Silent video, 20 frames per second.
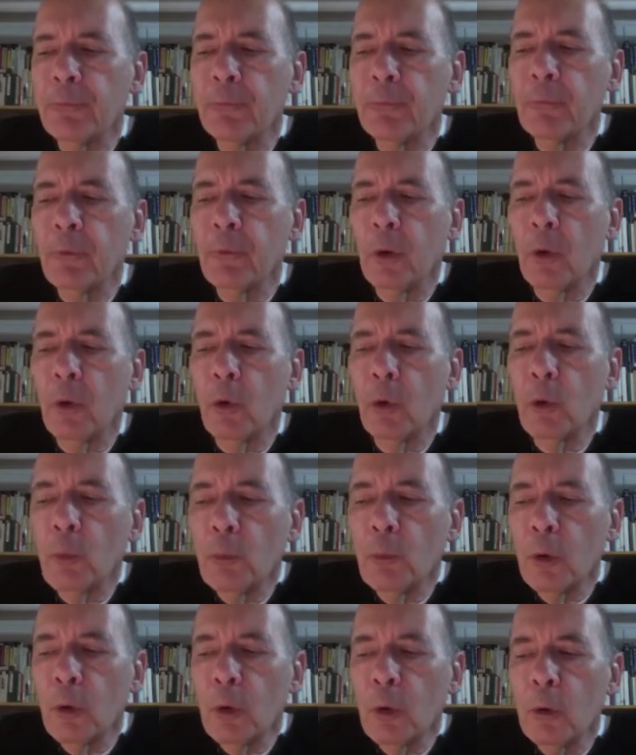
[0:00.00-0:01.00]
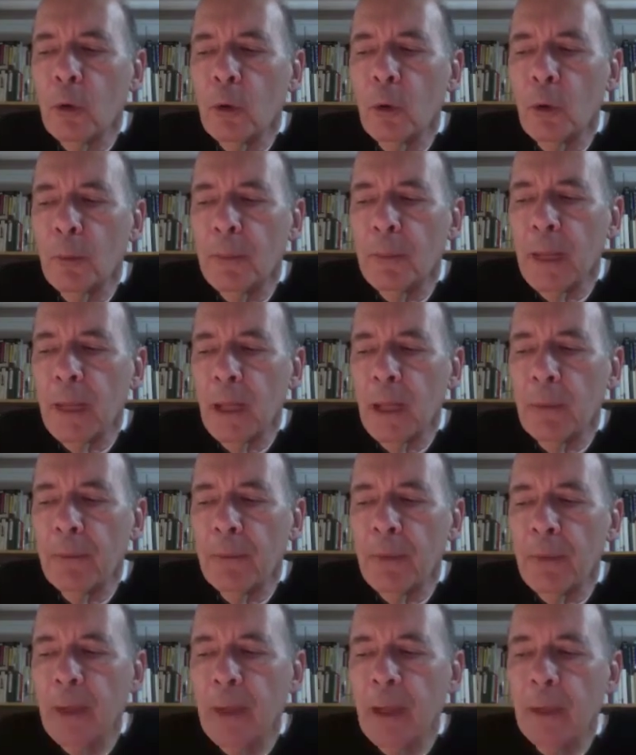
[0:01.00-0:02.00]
the whole book were about that,